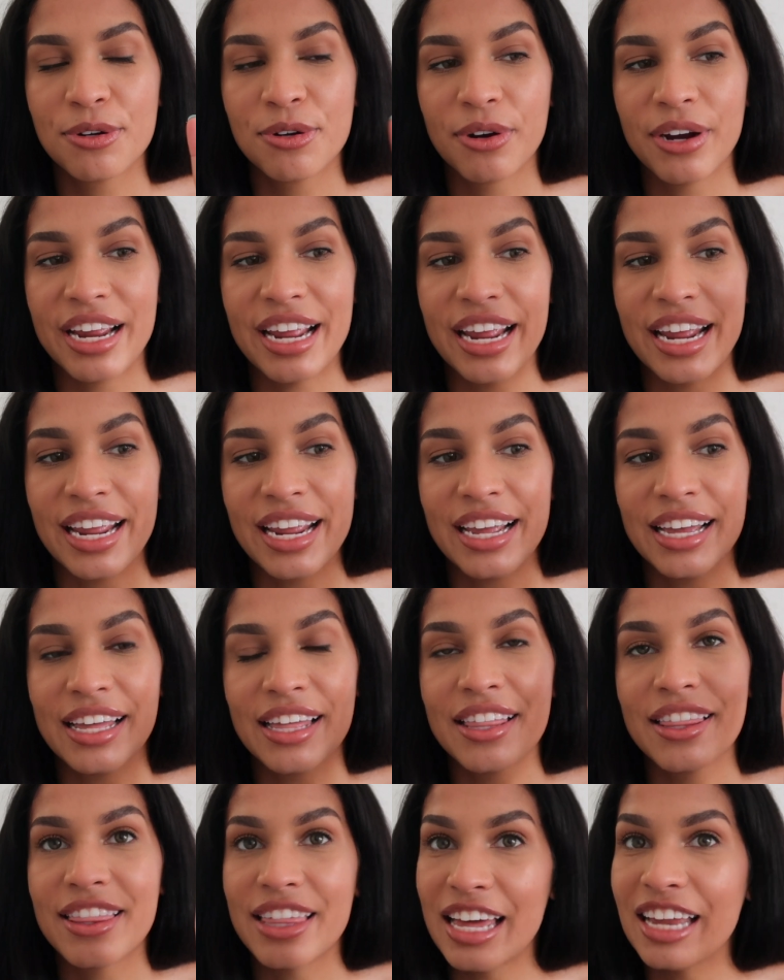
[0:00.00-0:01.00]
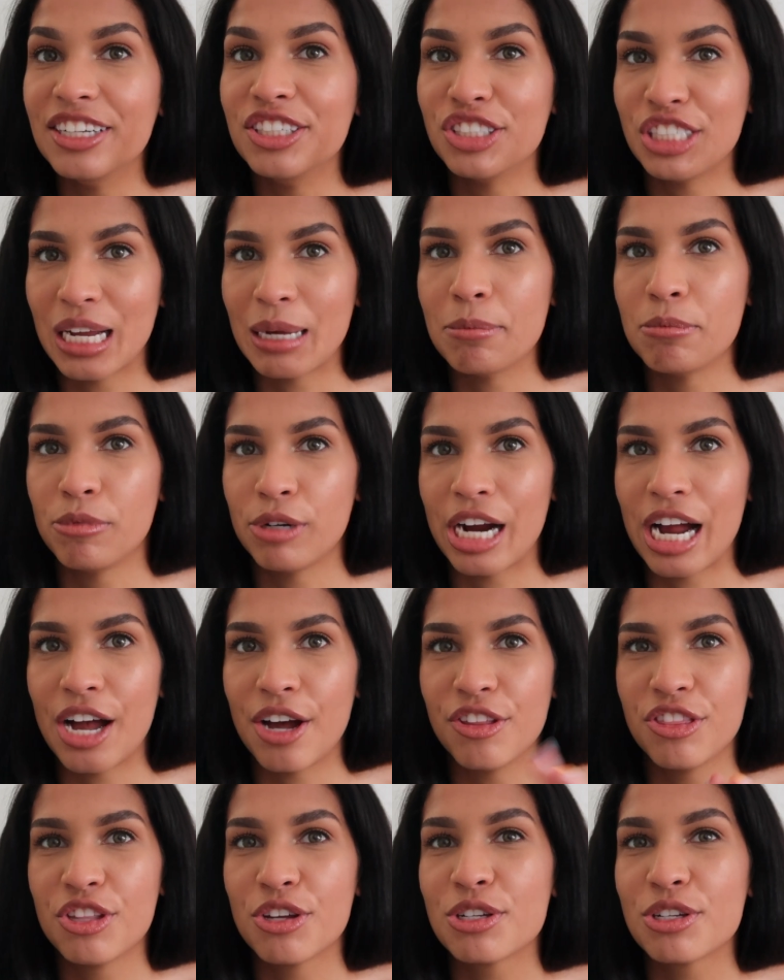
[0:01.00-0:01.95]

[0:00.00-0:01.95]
Gray, then Gem Brown.